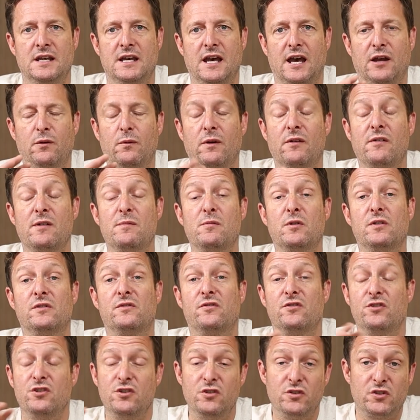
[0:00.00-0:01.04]
And when they moved to
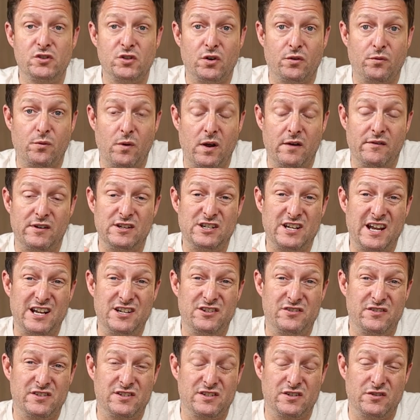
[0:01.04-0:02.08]
the new software, they
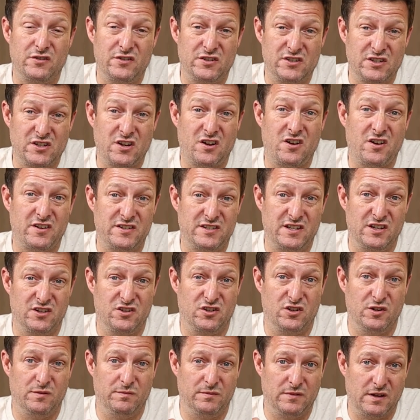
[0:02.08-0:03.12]
changed this to a star
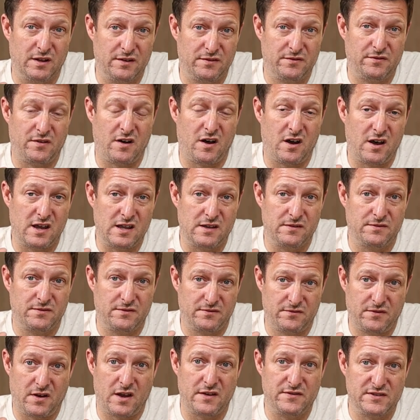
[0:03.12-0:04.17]
system, 5
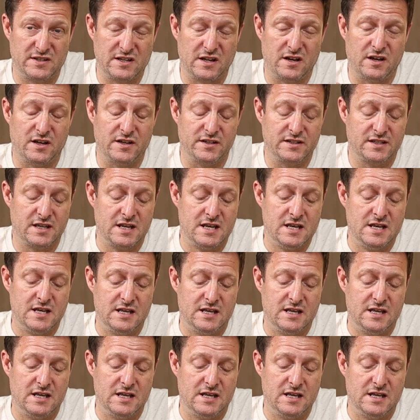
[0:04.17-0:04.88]
stars.